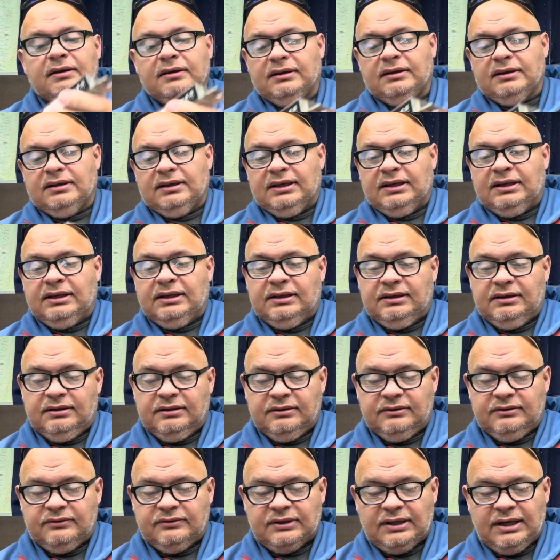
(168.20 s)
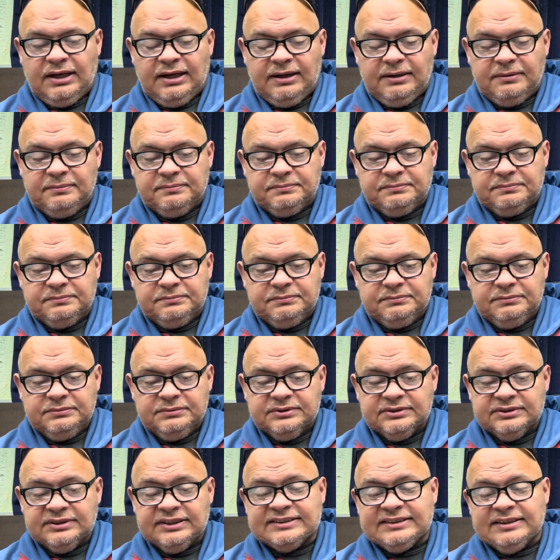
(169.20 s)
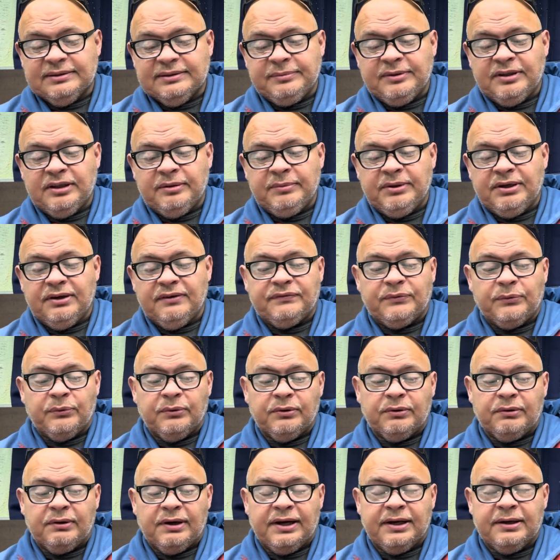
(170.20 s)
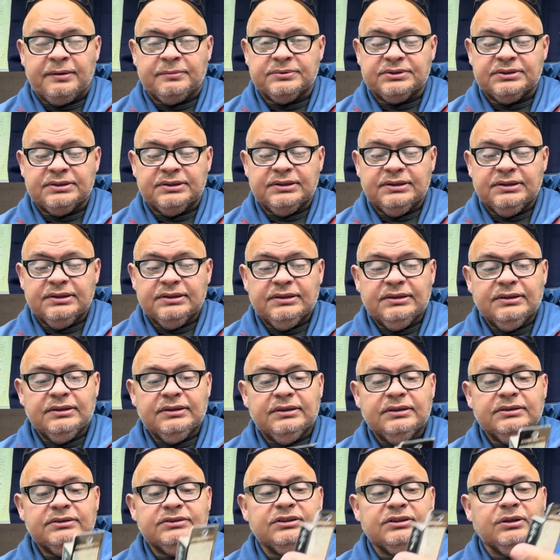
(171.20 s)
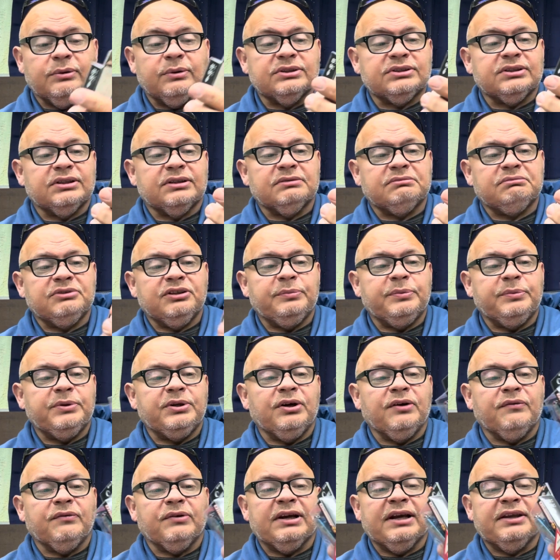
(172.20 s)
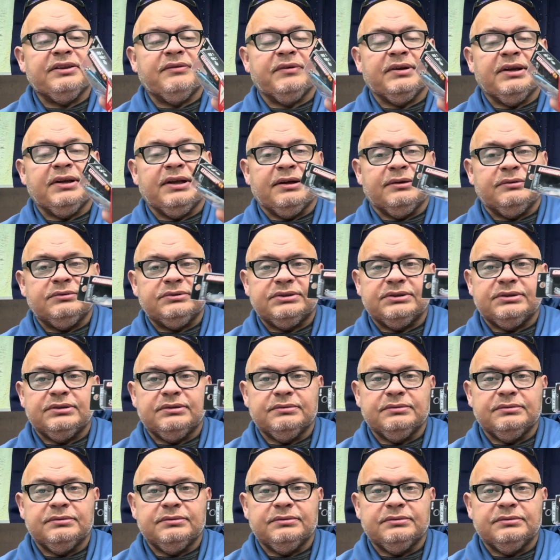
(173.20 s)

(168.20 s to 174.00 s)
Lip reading: It is 60 millimeter, 4 grams. So it's a little bit over 1/8 of an ounce.